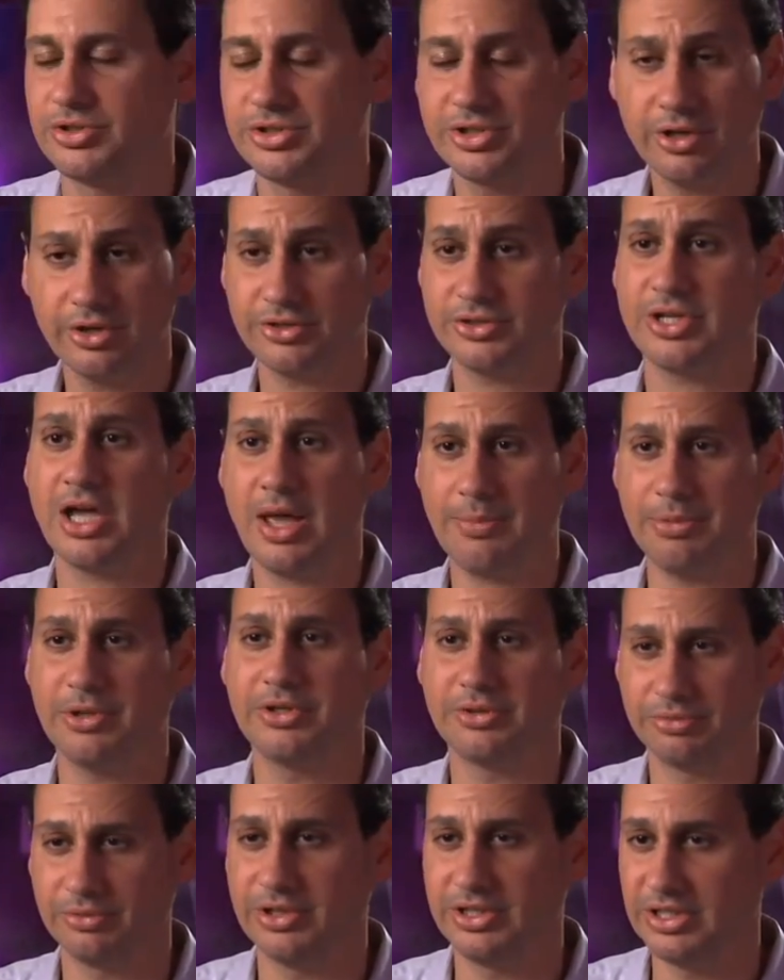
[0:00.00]
Stereoscopic
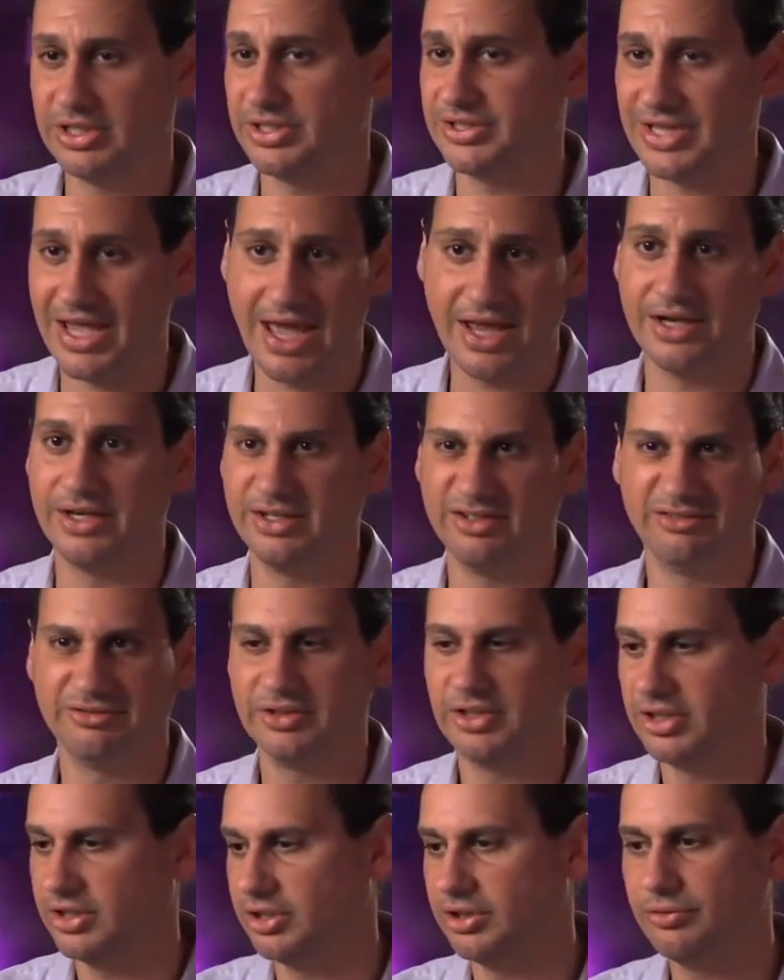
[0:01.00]
3D is additive.
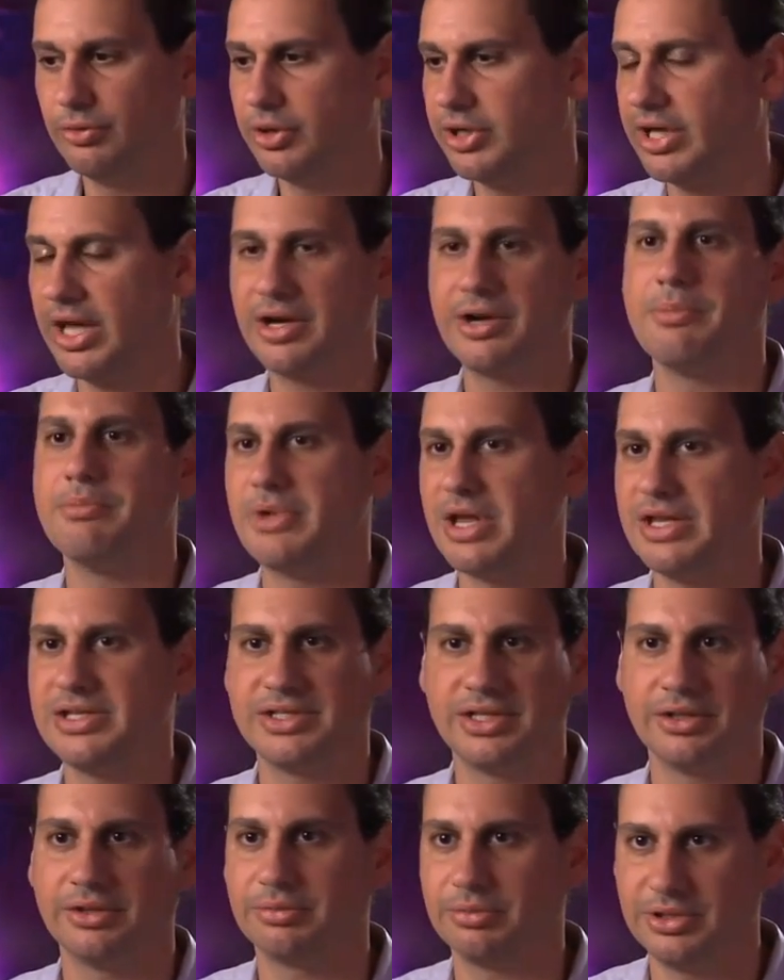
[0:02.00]
You've already got an
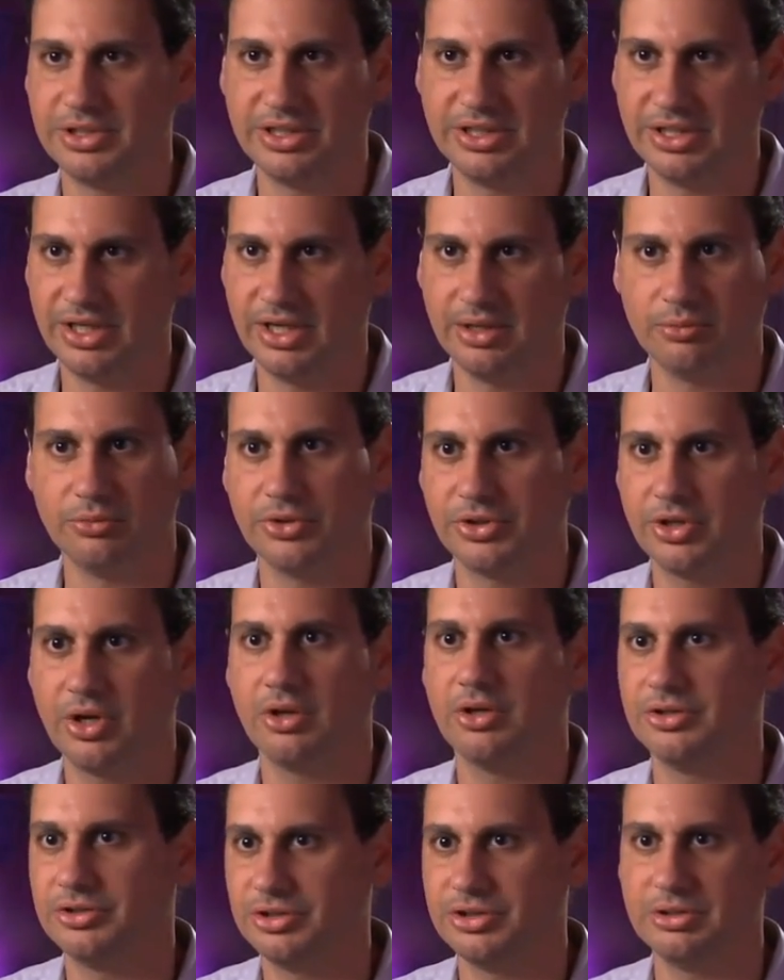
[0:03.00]
amazing 3D game with
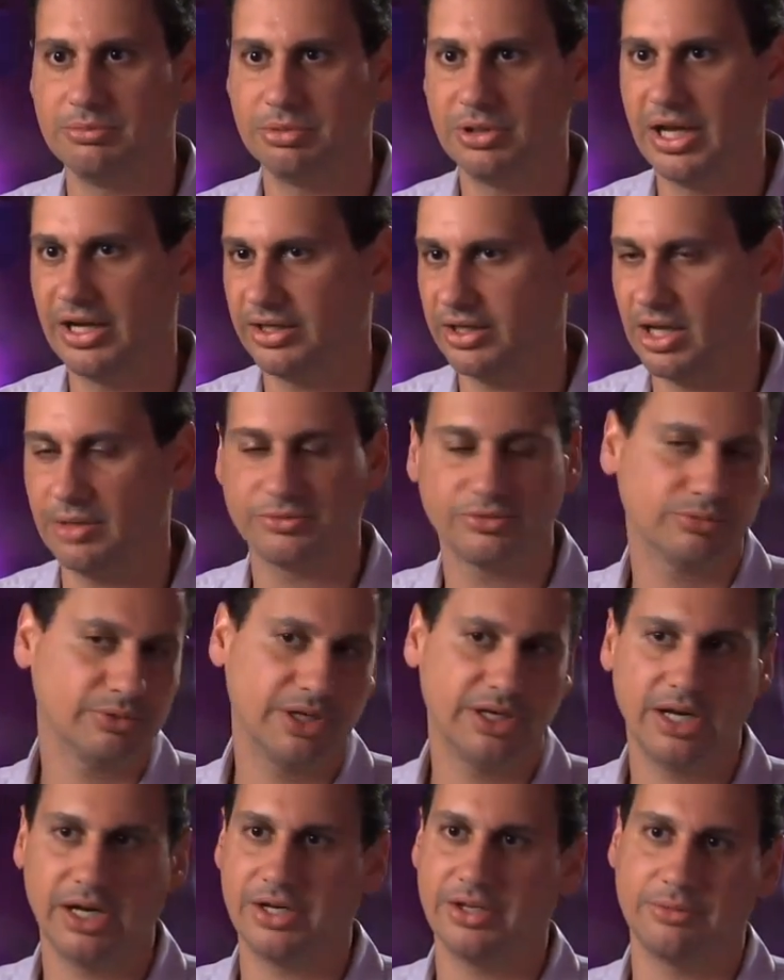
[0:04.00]
Call of Duty Black Ops right
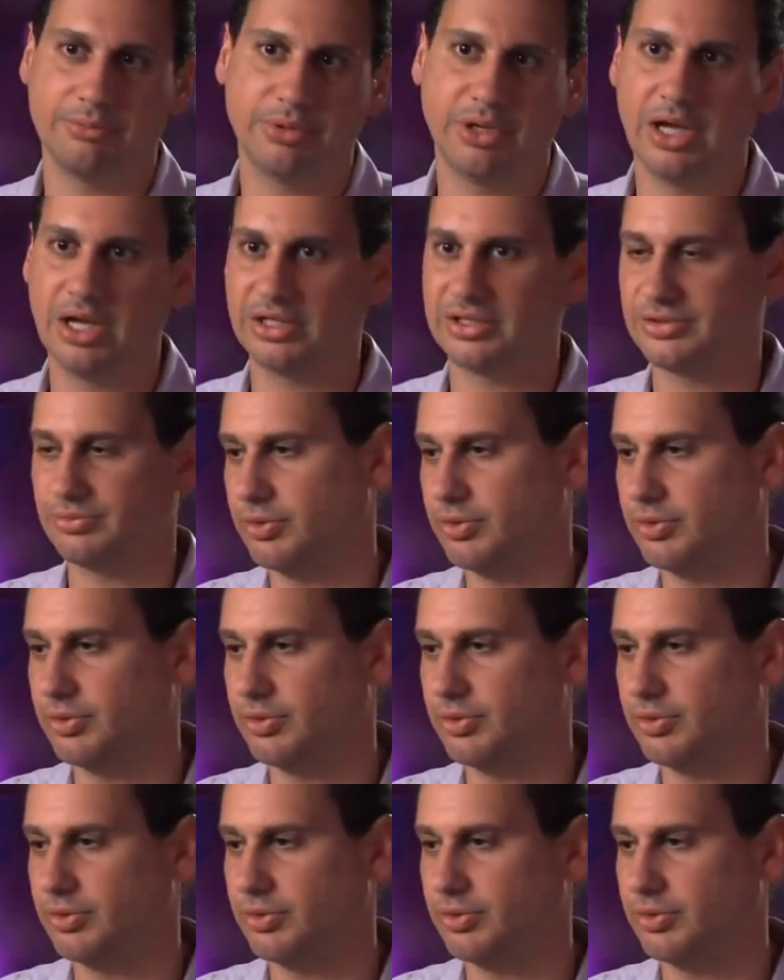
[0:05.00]
out of the box,